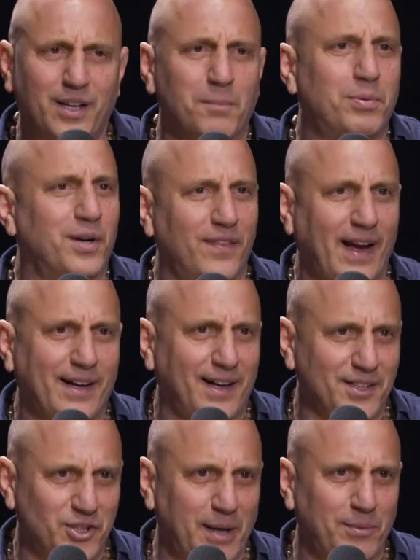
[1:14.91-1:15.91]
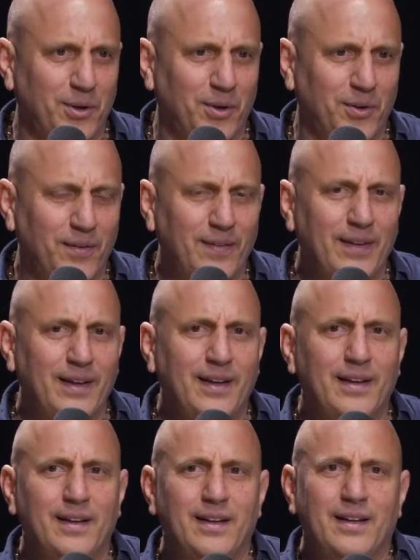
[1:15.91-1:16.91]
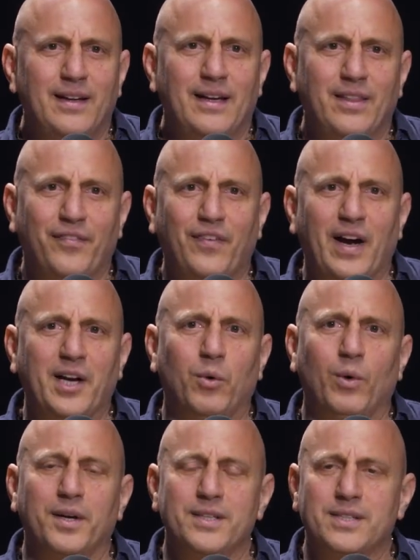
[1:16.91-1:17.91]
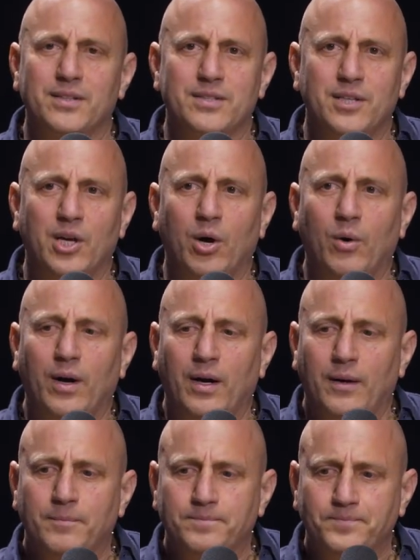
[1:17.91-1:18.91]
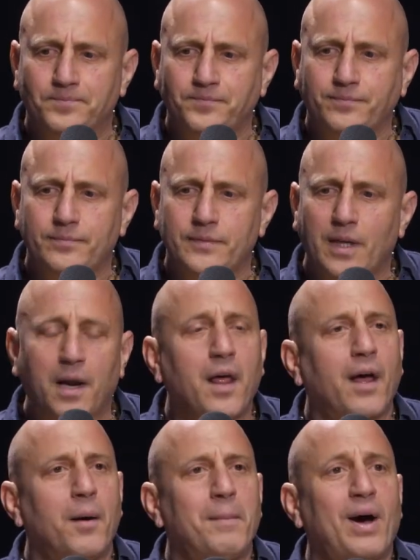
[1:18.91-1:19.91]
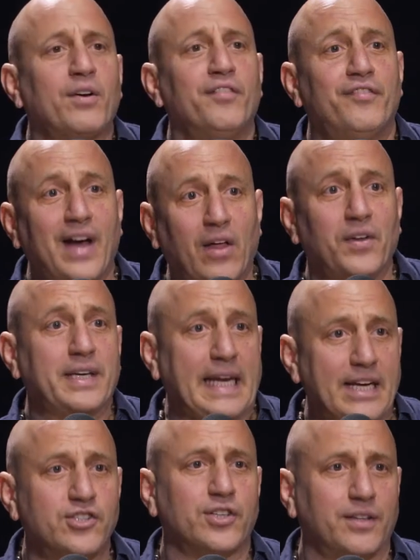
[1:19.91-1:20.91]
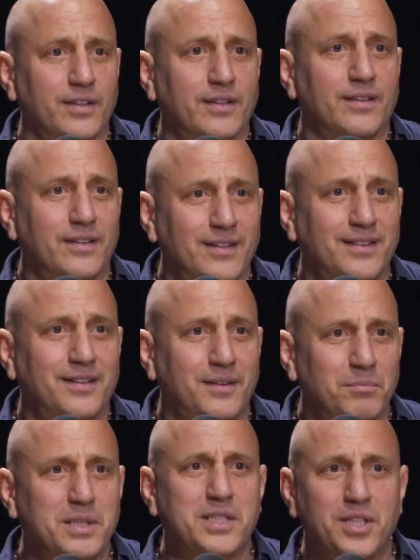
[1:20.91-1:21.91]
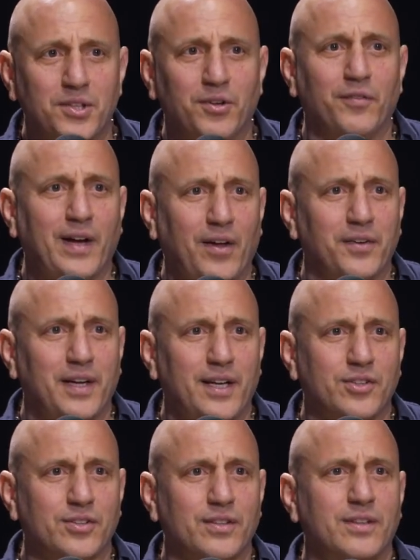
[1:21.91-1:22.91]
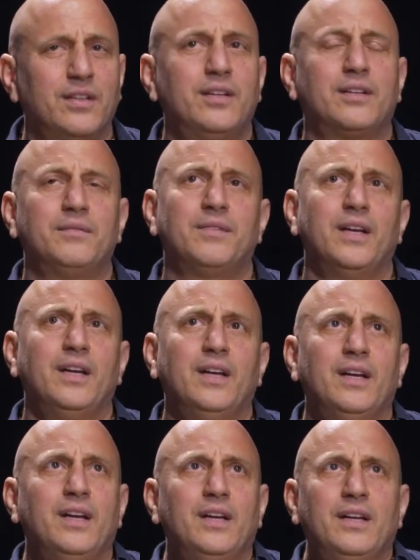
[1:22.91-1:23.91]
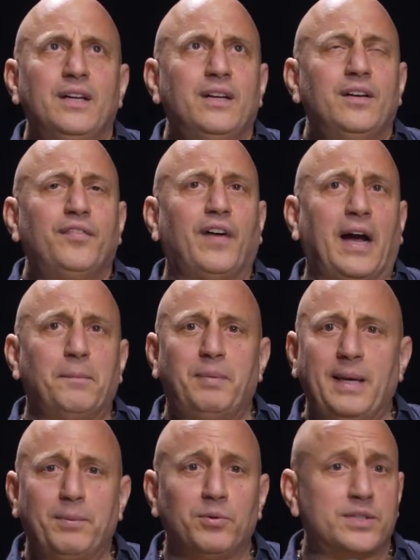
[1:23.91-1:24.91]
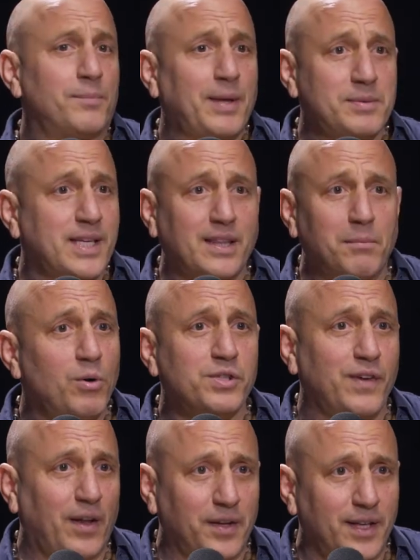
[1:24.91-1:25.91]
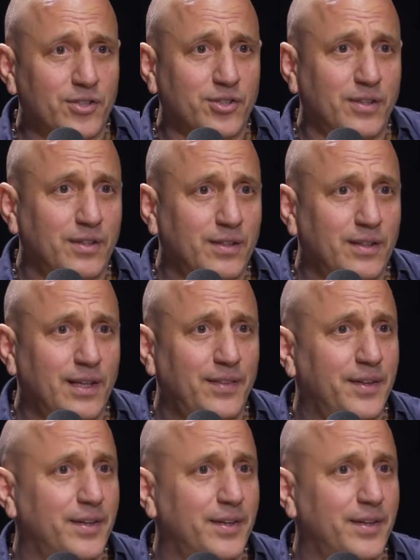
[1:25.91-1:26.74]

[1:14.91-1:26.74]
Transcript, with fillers: you can put in that God-shaped hole. And the final one is, there's no an amount of validation, material validation. You can find people who sometimes get the most validation, and